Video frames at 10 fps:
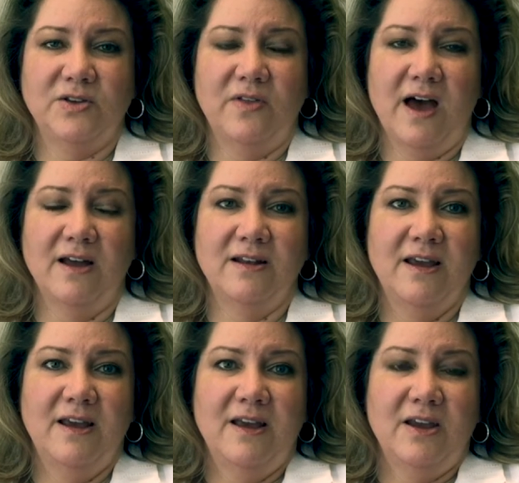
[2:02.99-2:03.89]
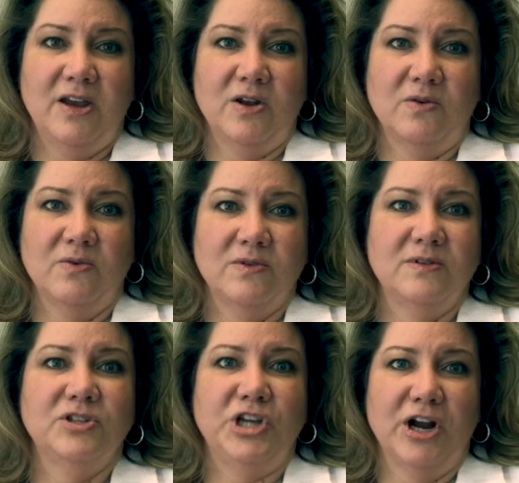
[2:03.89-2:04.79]
to that,
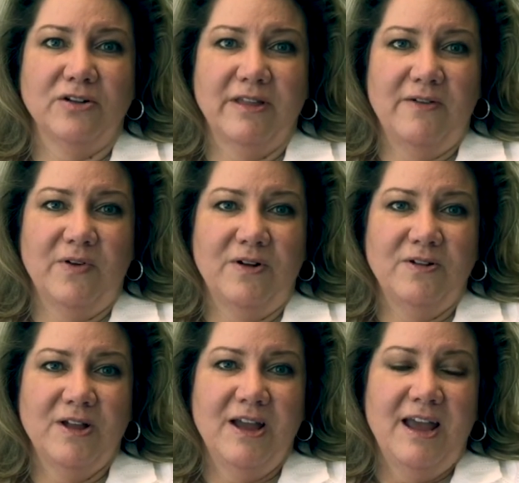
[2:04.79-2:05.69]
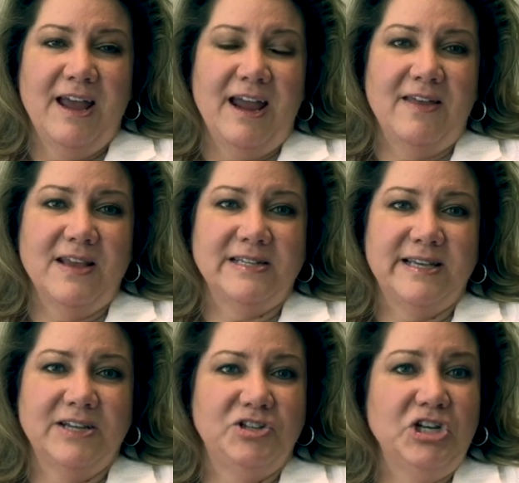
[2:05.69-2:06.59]
chair level? And they
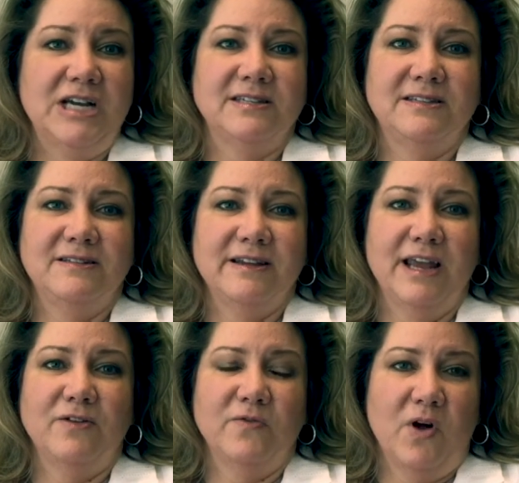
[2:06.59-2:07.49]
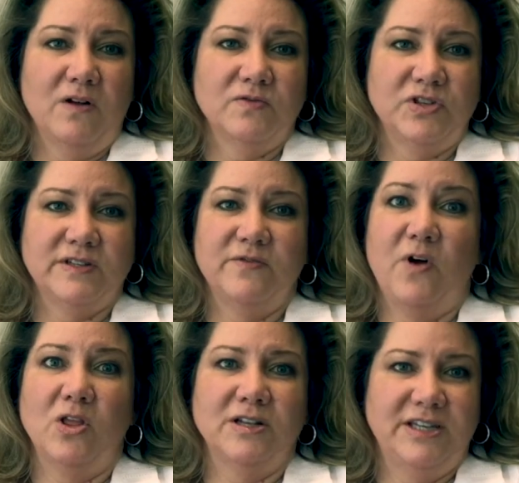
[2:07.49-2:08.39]
said, just get involved, just
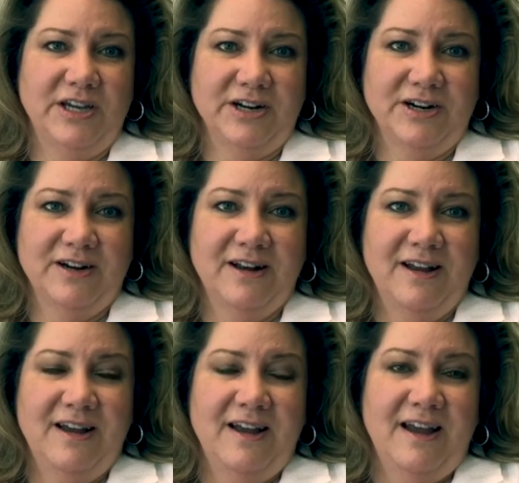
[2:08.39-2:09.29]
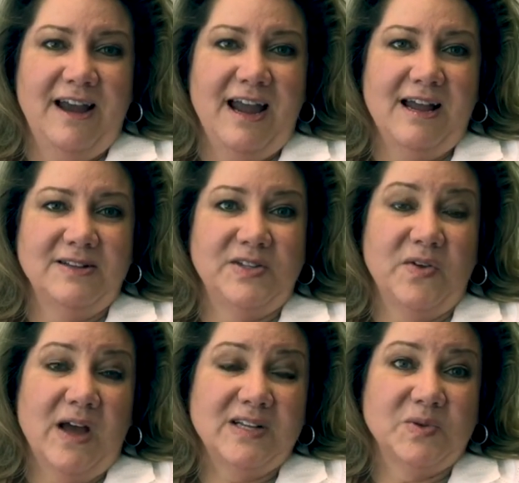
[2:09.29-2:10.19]
volunteer. And
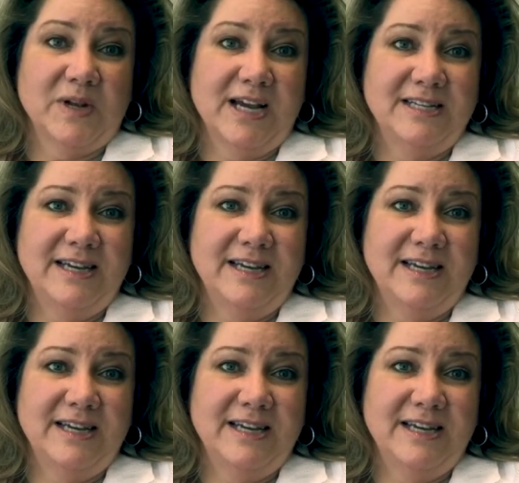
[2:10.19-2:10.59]
so that's what I